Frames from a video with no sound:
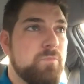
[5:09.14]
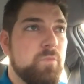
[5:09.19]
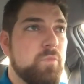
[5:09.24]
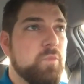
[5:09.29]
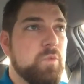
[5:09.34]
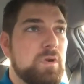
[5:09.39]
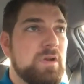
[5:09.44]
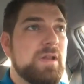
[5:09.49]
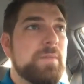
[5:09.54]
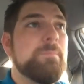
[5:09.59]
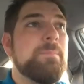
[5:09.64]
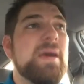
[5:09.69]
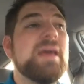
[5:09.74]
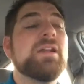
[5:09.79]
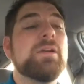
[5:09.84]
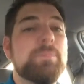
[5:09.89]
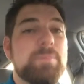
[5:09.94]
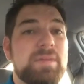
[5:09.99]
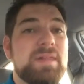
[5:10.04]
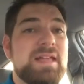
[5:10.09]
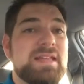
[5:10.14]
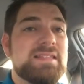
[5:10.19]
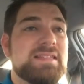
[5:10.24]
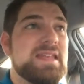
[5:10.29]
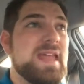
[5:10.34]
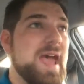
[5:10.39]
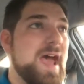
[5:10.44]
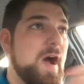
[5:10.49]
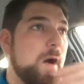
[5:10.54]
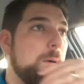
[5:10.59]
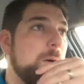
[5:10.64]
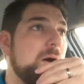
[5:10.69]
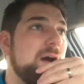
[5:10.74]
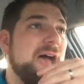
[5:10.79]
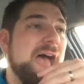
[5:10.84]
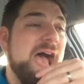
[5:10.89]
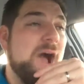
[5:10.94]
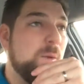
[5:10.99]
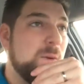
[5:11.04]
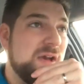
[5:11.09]
We're at a better place now.
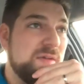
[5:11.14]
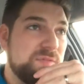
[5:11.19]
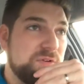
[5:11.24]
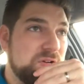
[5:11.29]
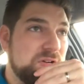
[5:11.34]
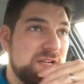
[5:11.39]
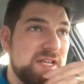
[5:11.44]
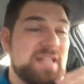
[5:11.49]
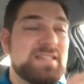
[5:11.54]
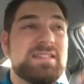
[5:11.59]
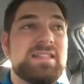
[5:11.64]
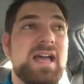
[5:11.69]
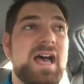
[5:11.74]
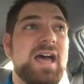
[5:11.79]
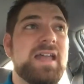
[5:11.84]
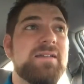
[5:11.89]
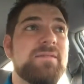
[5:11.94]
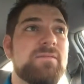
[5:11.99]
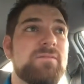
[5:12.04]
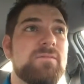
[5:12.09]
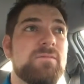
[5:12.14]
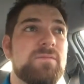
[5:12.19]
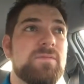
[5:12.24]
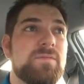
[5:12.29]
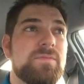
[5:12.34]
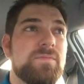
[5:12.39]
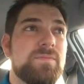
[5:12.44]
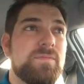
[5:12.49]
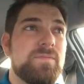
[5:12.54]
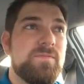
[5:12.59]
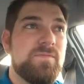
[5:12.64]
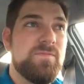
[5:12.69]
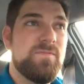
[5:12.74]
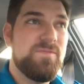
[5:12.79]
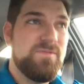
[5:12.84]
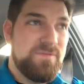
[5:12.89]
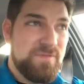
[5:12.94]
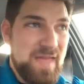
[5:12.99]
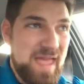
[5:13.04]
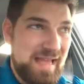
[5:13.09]
However, it's not
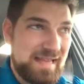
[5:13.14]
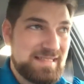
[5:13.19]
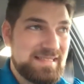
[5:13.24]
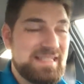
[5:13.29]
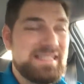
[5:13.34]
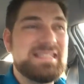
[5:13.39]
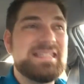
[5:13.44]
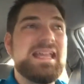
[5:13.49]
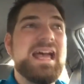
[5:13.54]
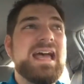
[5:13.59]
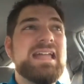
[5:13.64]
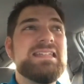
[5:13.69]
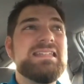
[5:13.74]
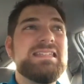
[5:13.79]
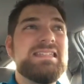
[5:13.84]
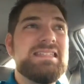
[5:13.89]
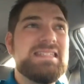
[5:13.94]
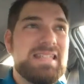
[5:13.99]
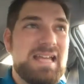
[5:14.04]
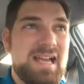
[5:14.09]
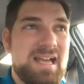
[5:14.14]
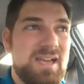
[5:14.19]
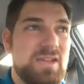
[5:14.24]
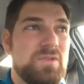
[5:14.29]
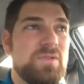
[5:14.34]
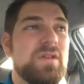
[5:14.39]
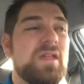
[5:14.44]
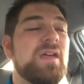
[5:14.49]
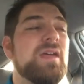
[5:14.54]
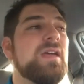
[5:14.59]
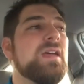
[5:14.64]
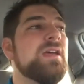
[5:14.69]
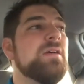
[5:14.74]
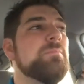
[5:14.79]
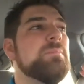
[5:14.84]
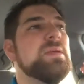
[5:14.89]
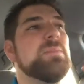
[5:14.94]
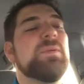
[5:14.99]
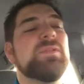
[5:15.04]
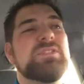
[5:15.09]
fixed. It's not done.
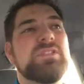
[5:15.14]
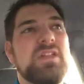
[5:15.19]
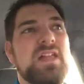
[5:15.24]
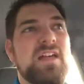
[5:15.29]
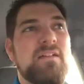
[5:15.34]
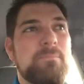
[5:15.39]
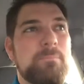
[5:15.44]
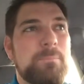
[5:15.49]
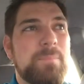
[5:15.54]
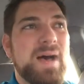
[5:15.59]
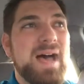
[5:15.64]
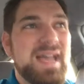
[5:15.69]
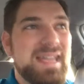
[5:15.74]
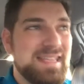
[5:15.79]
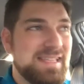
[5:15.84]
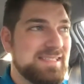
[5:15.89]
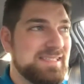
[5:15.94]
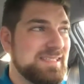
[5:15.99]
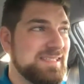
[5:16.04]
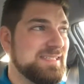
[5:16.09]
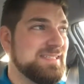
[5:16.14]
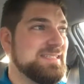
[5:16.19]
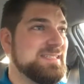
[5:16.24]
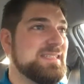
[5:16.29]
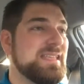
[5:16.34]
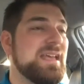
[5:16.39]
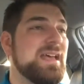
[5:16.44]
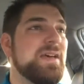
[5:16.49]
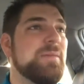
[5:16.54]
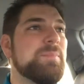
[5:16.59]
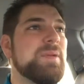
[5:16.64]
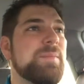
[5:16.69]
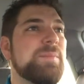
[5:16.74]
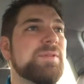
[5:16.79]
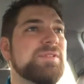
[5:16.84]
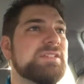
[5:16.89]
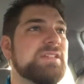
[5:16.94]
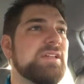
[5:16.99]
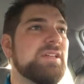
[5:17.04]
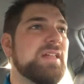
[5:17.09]
People still have biases. People
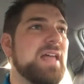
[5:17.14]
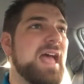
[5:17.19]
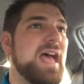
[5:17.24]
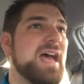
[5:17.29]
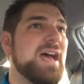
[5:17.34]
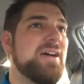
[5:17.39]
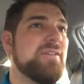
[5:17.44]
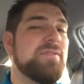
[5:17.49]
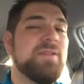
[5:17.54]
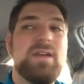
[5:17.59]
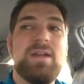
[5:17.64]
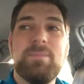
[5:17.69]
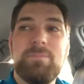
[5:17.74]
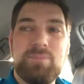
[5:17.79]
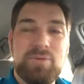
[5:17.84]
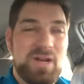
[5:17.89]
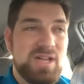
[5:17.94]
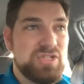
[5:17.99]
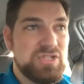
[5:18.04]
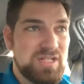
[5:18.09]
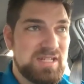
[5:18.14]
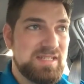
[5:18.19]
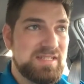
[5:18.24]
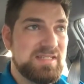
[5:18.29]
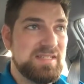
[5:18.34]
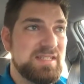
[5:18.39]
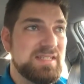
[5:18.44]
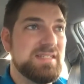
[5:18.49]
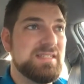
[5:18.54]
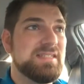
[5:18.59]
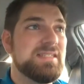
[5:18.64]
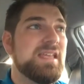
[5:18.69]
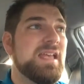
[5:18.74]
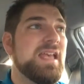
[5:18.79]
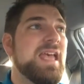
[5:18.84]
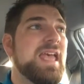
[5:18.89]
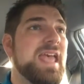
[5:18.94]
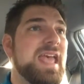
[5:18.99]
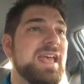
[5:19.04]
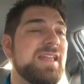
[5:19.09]
still have prejudices.
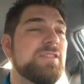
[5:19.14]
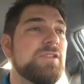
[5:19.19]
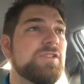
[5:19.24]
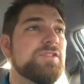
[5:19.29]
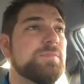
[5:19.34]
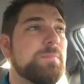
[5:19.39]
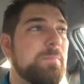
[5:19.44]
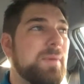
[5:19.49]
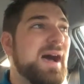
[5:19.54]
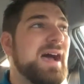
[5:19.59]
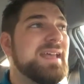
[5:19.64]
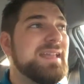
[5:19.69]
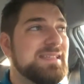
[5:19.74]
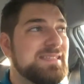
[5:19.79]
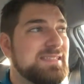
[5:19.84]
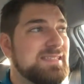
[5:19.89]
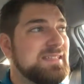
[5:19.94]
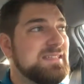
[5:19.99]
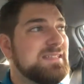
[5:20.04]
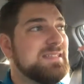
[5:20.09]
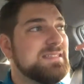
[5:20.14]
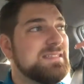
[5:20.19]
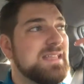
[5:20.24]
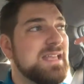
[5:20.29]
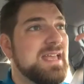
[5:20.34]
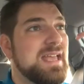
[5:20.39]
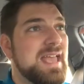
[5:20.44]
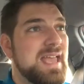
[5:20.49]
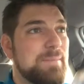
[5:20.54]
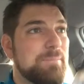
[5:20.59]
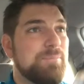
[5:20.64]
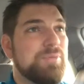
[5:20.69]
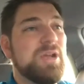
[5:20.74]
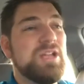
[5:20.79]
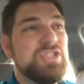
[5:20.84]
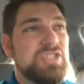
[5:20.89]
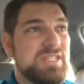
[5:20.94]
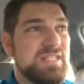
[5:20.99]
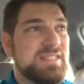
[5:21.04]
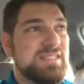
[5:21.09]
And those biases and
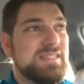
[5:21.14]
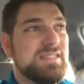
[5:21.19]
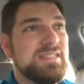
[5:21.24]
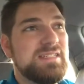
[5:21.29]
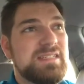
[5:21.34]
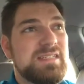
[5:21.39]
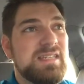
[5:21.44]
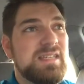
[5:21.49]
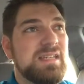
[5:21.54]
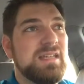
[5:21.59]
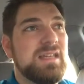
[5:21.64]
prejudices,